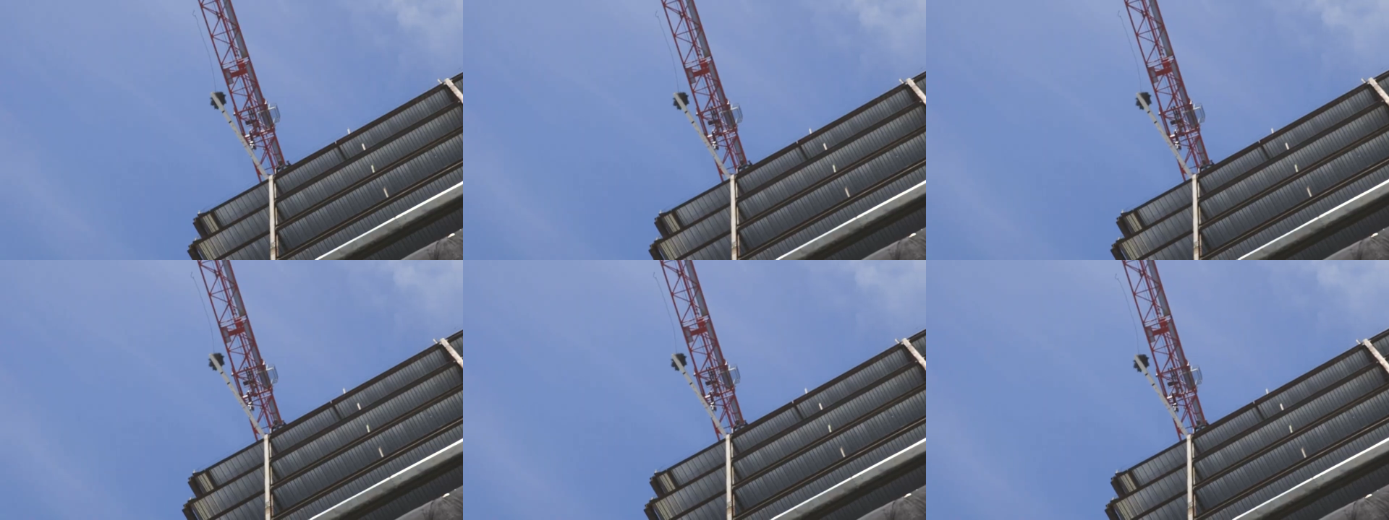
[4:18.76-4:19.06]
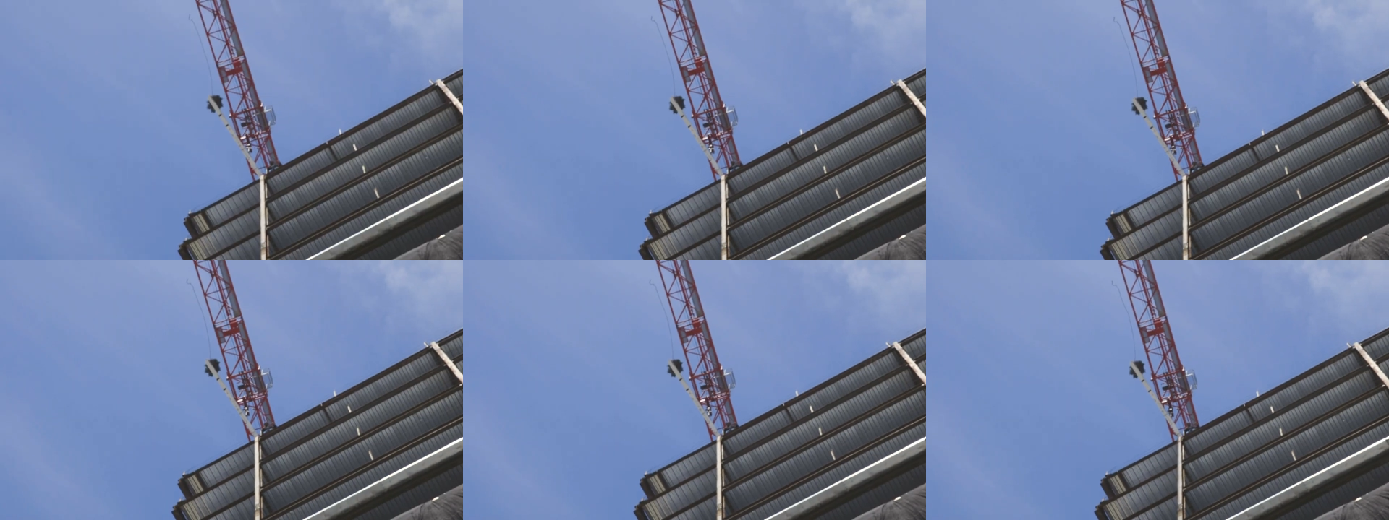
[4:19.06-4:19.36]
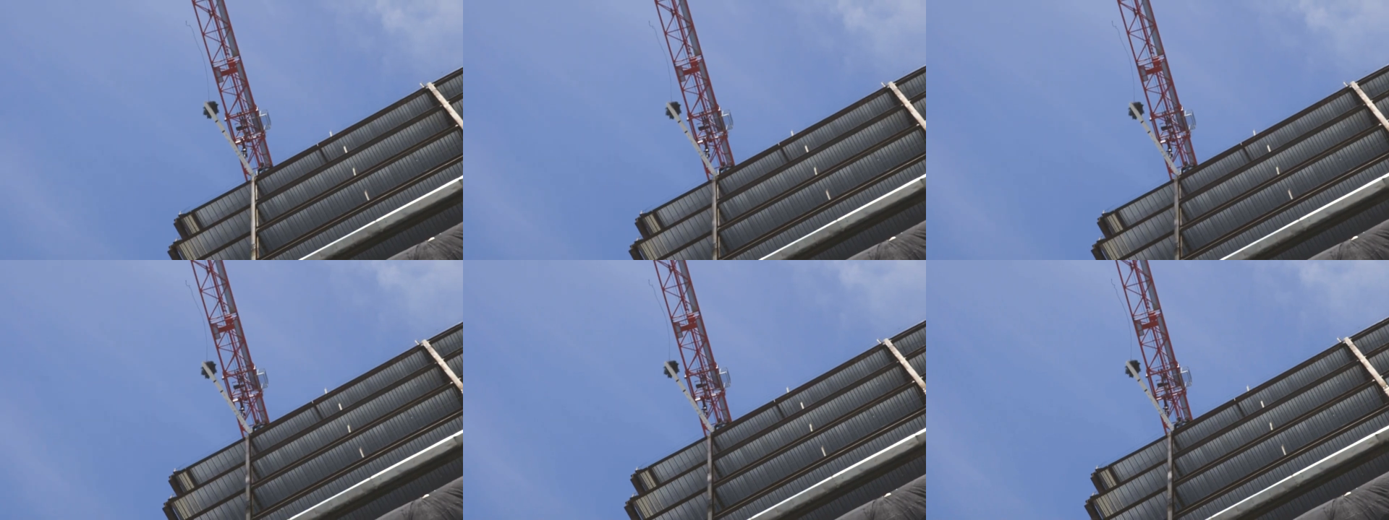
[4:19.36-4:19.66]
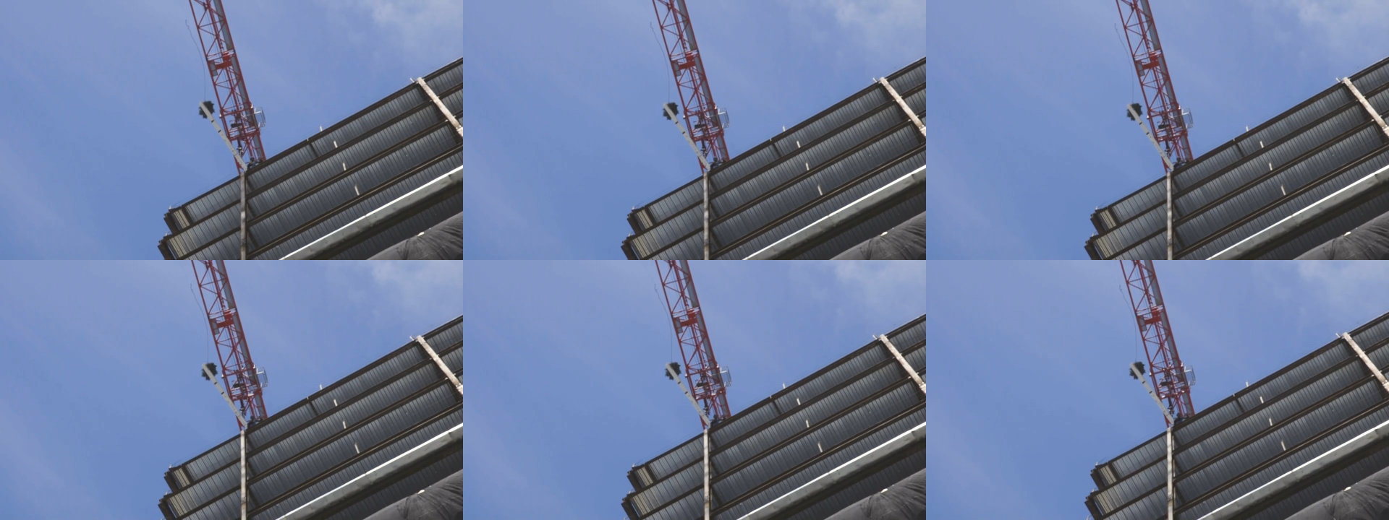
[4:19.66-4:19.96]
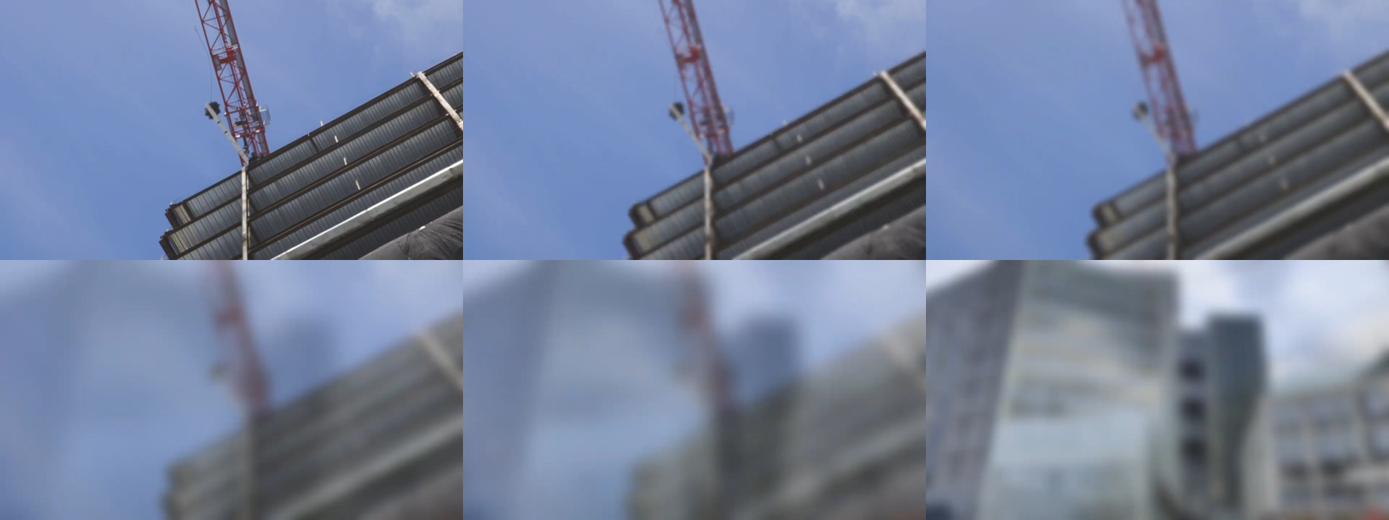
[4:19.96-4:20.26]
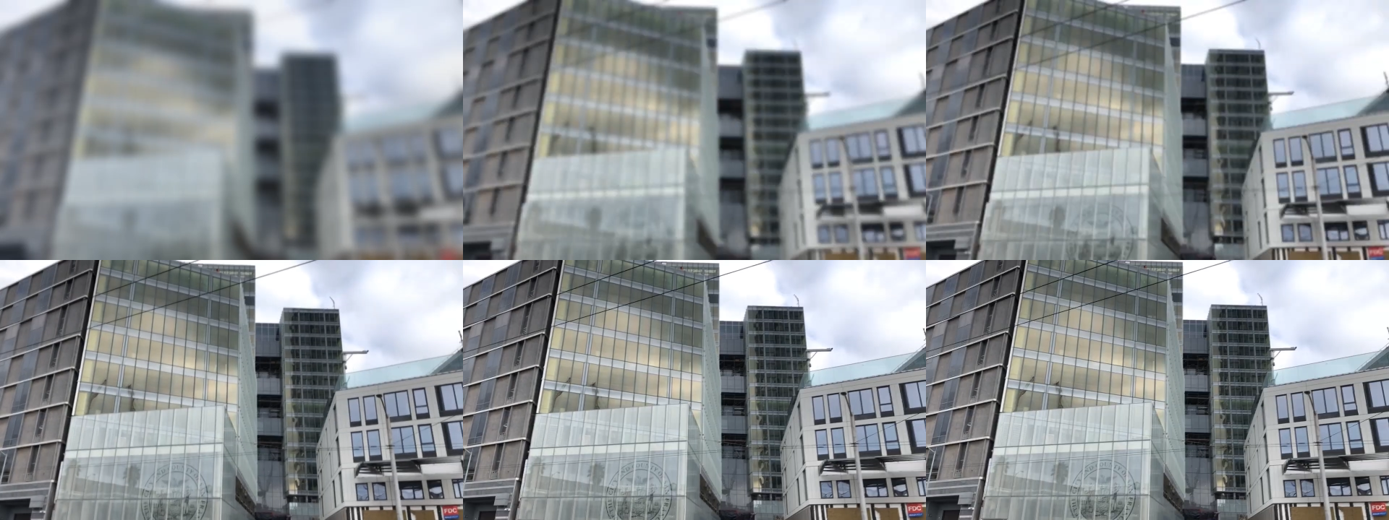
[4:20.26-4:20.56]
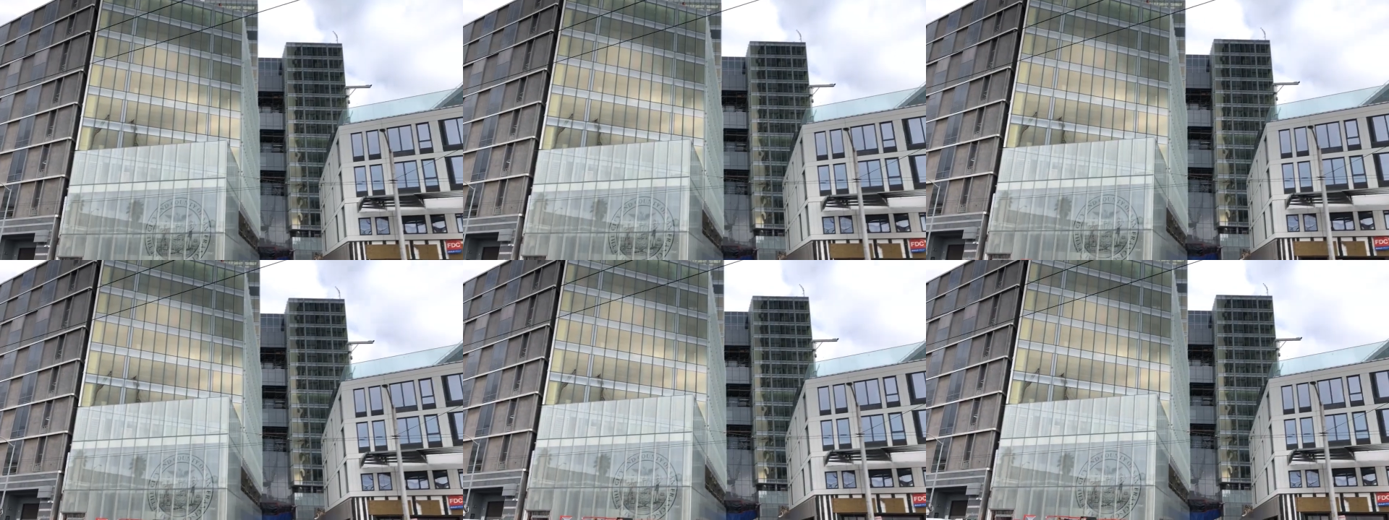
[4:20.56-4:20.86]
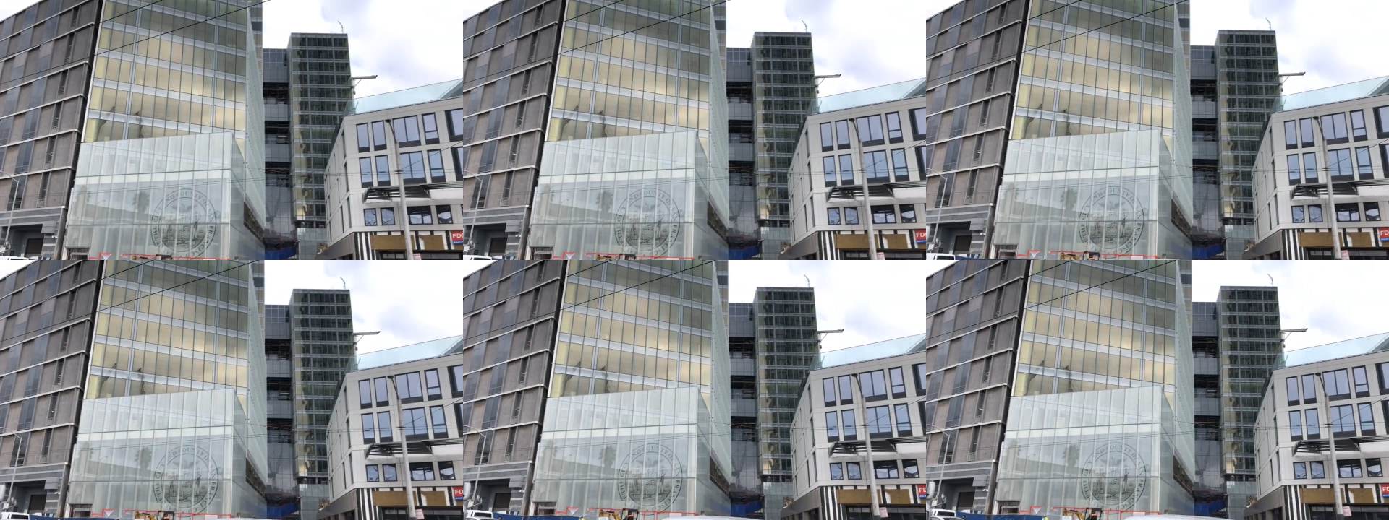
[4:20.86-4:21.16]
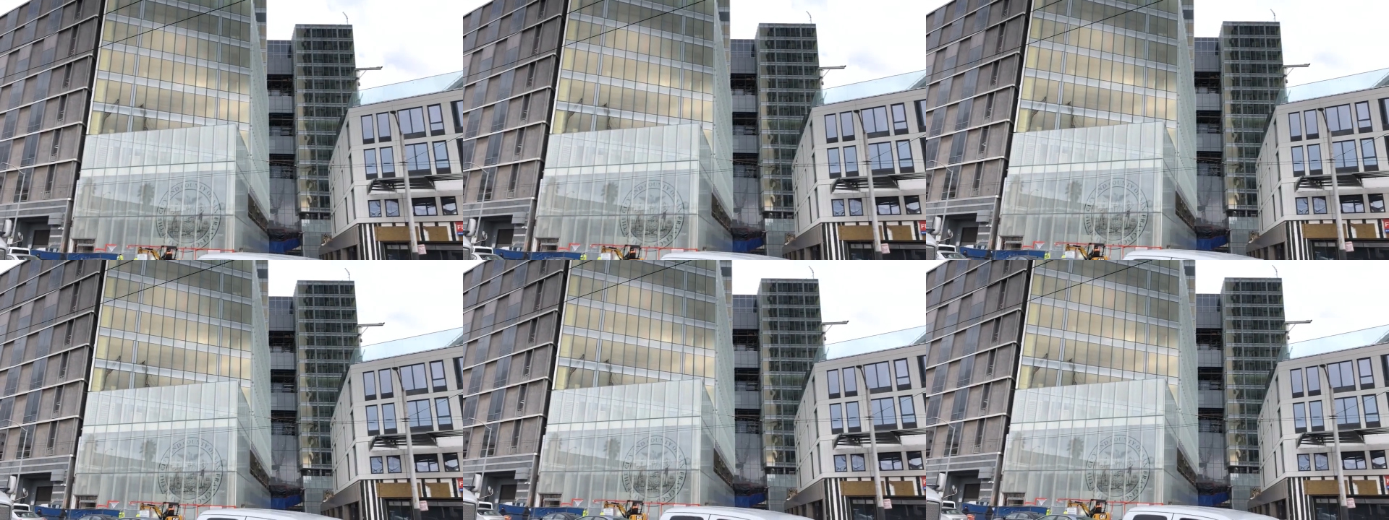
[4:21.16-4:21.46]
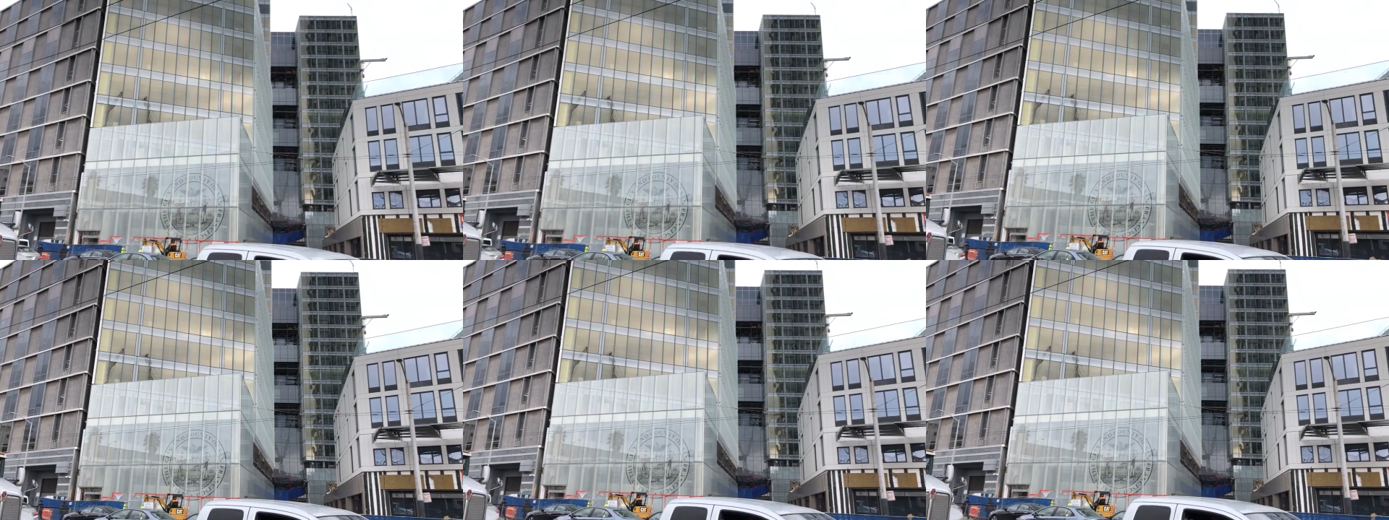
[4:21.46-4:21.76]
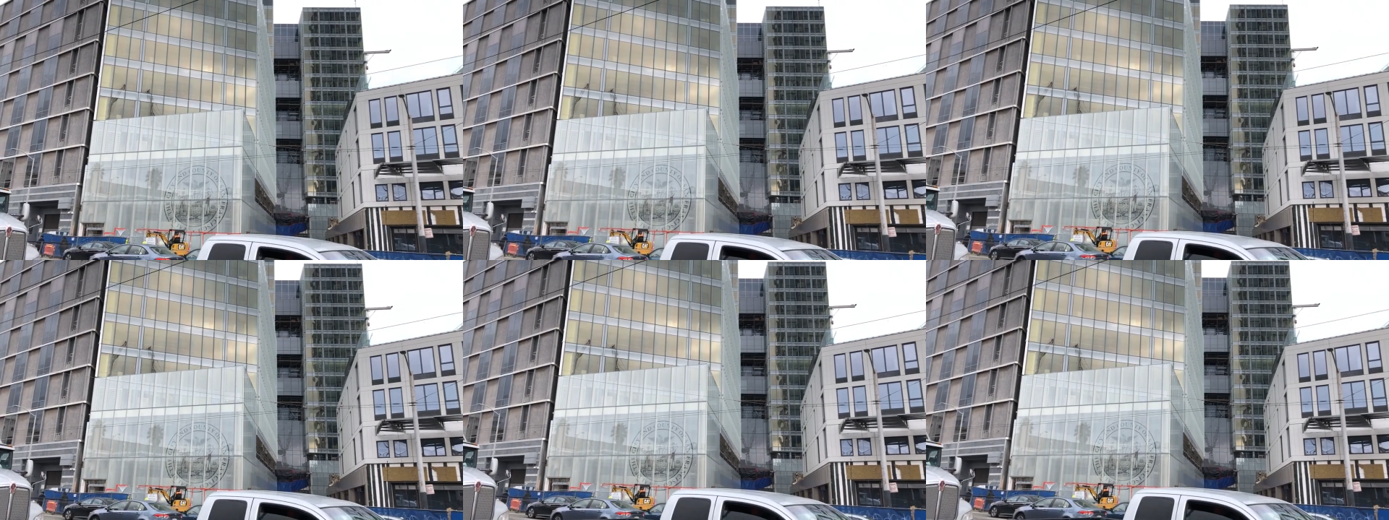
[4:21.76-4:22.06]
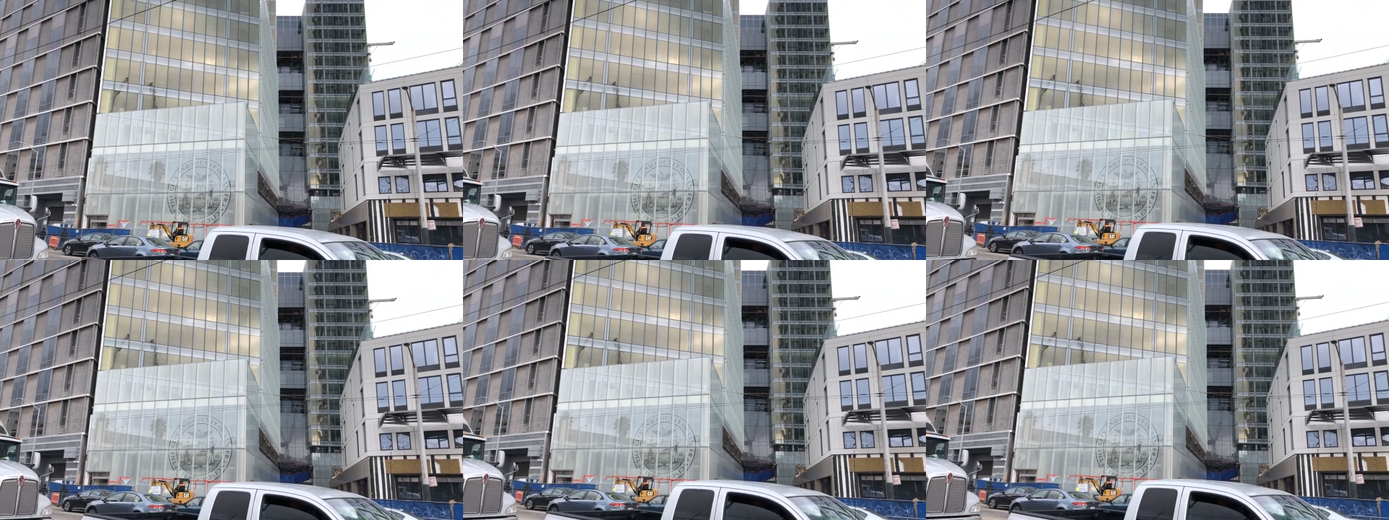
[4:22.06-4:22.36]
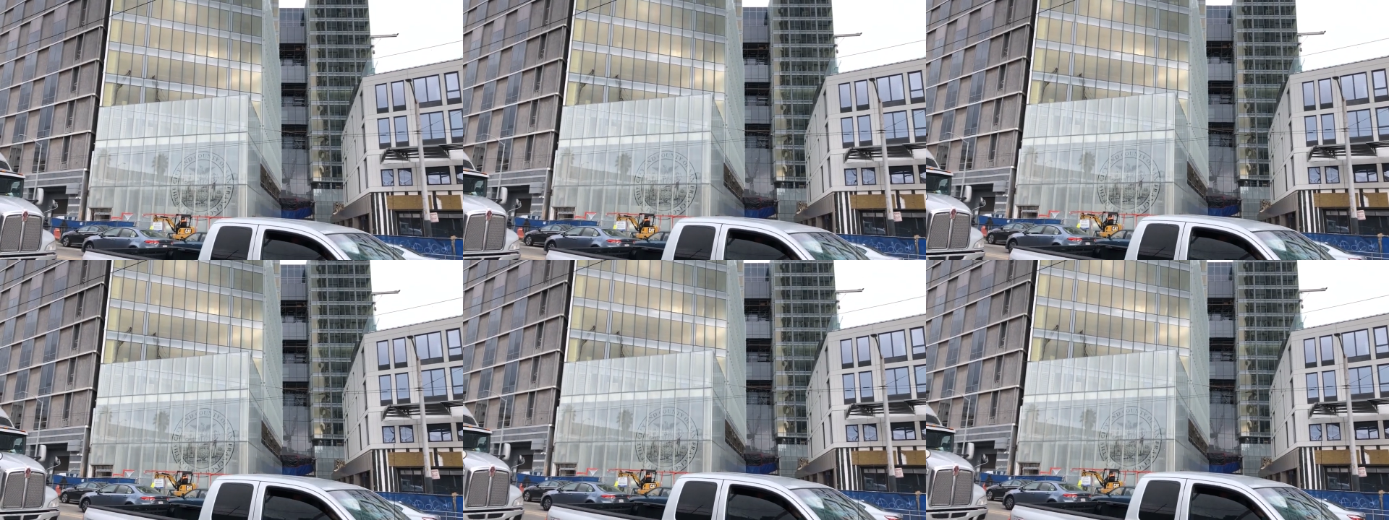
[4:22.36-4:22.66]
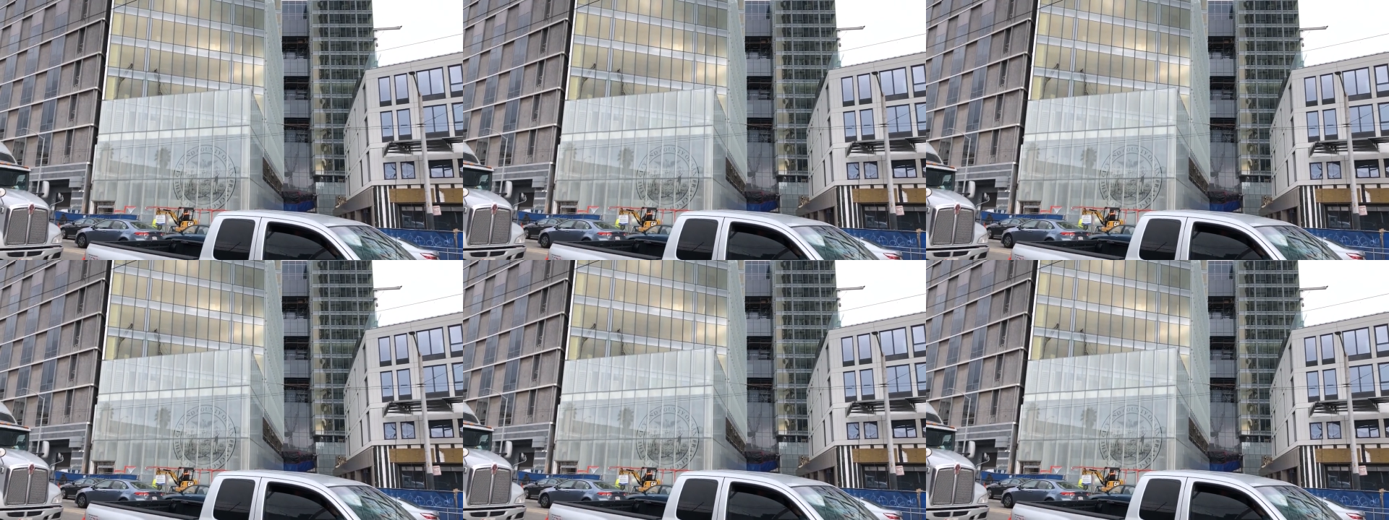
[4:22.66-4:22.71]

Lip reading: (no speaker visible)